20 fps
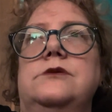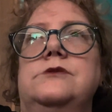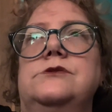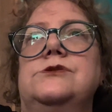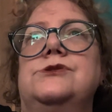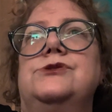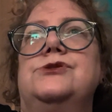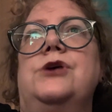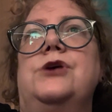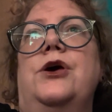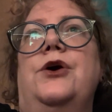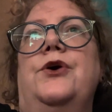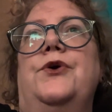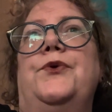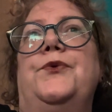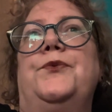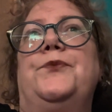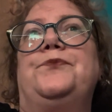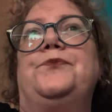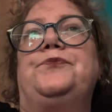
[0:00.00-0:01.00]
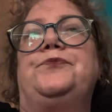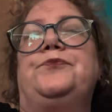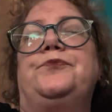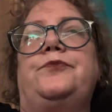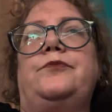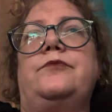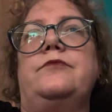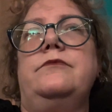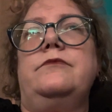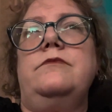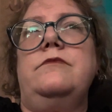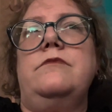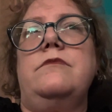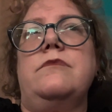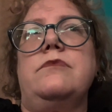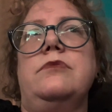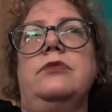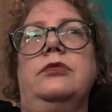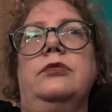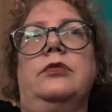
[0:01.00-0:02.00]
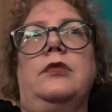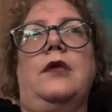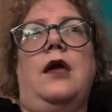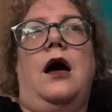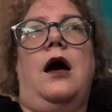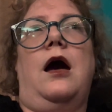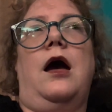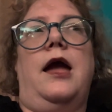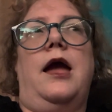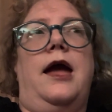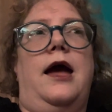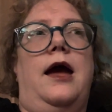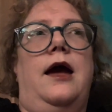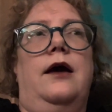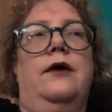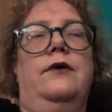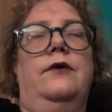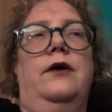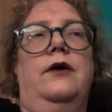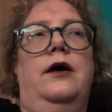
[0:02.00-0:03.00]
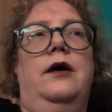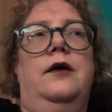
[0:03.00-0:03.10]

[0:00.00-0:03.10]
So I have,